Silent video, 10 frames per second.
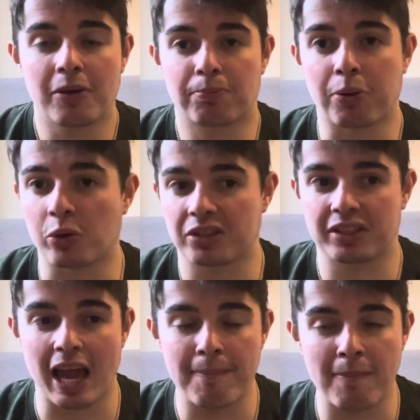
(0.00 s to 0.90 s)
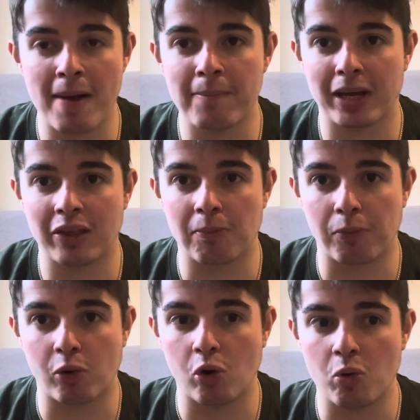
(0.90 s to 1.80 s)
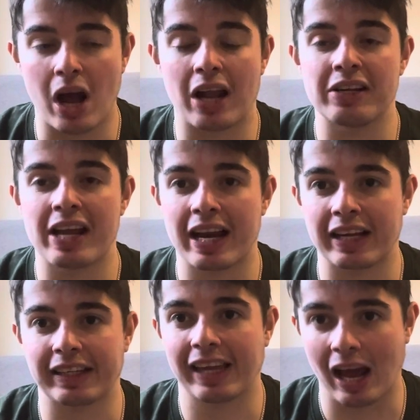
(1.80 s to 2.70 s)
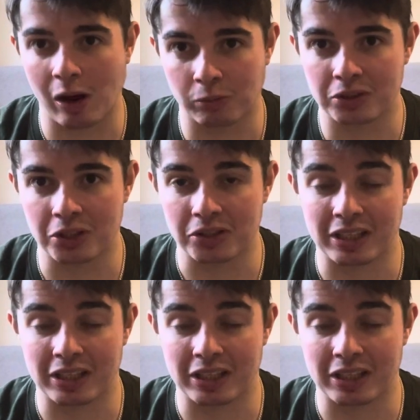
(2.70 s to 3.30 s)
puts 10 men behind the ball and then counters.